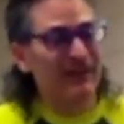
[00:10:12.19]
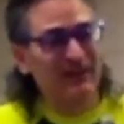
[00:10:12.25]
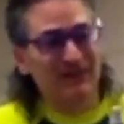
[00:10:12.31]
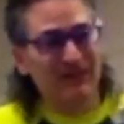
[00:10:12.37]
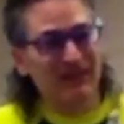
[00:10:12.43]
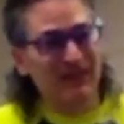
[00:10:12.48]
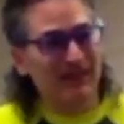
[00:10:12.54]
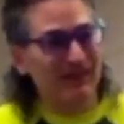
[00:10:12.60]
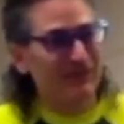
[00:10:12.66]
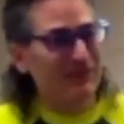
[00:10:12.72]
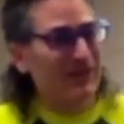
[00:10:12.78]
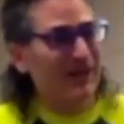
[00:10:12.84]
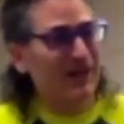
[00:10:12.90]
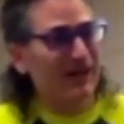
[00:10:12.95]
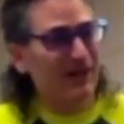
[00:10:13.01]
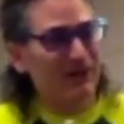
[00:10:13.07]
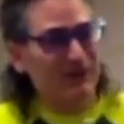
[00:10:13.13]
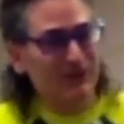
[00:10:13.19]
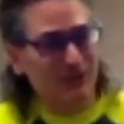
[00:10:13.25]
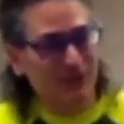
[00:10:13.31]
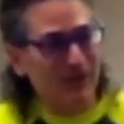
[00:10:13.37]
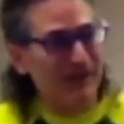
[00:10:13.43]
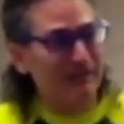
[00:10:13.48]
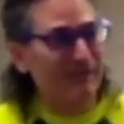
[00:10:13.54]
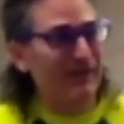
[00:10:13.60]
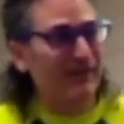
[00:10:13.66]
you got your towel, you're
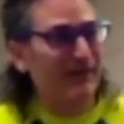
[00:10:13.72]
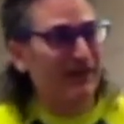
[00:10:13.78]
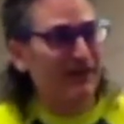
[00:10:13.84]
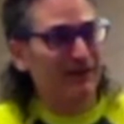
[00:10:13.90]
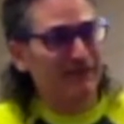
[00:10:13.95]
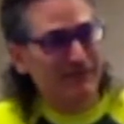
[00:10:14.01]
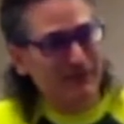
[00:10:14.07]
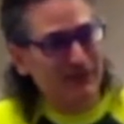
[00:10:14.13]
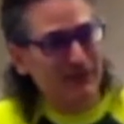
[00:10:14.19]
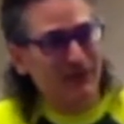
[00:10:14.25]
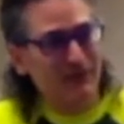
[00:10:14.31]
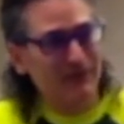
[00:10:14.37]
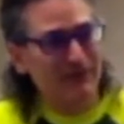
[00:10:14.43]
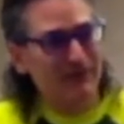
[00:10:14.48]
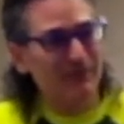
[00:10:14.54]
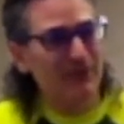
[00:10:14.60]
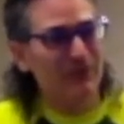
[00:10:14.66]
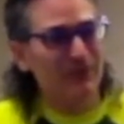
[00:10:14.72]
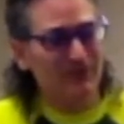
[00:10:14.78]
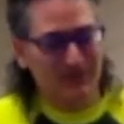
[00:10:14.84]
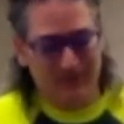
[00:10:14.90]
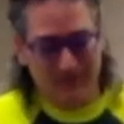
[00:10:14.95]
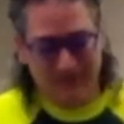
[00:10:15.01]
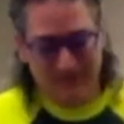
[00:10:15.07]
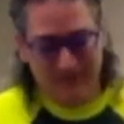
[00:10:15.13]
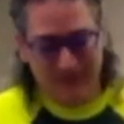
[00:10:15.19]
wiping off, you go in the
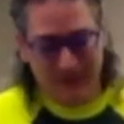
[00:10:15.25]
pool.